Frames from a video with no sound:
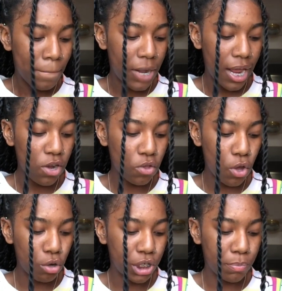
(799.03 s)
But I know
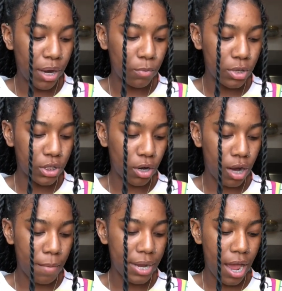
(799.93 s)
the OG bread ones are
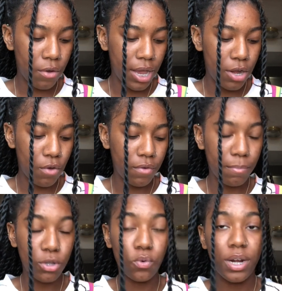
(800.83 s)
coming out in
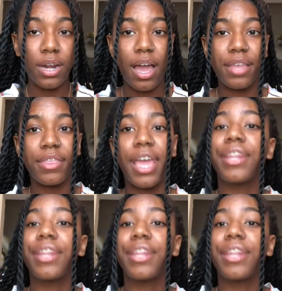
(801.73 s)
November 29th.